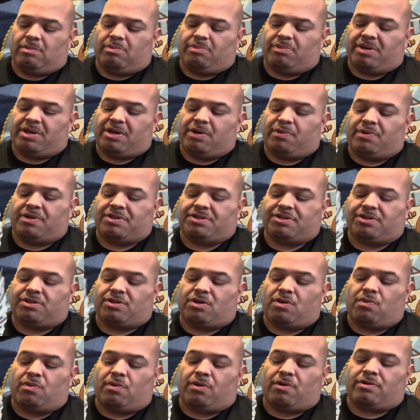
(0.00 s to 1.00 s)
But it wasn't
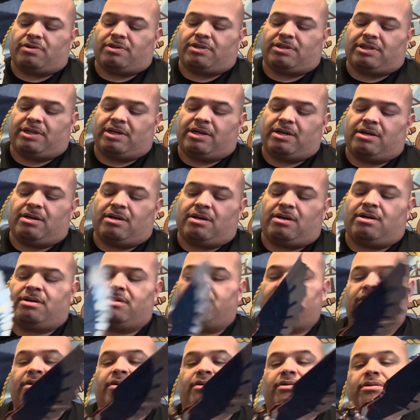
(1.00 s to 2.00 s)
the worst thing on
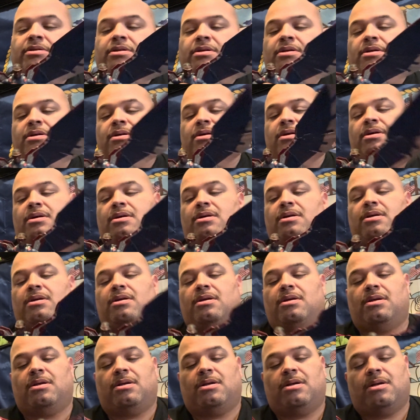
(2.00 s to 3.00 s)
earth.
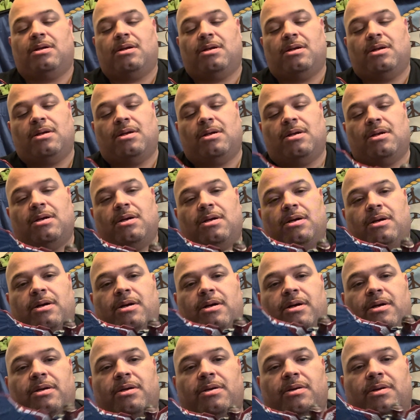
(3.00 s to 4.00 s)

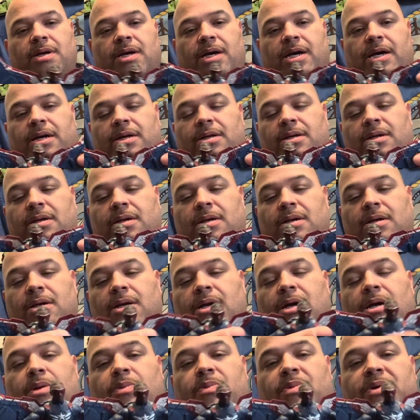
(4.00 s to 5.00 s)
Alright,
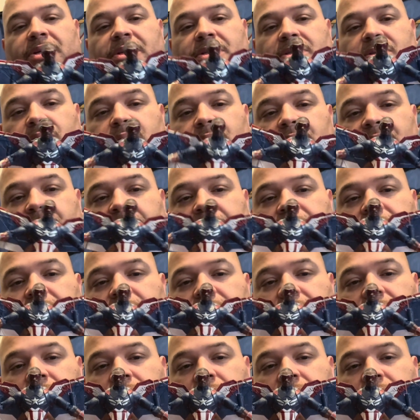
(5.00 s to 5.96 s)
got him with his wings.